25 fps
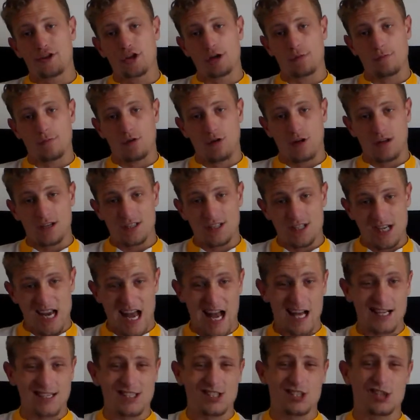terminology
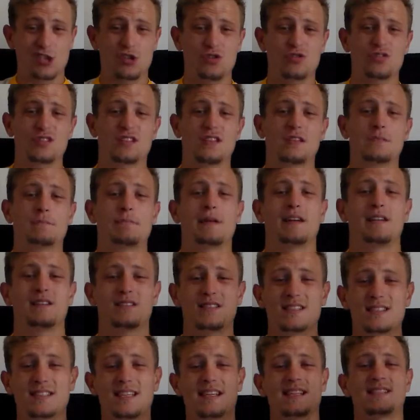I just used in
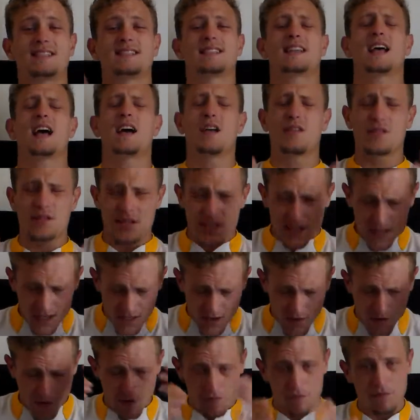penalties that sounds
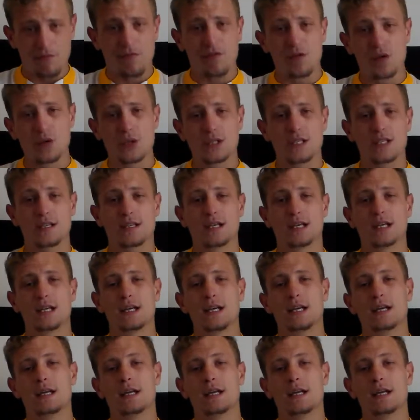confusing.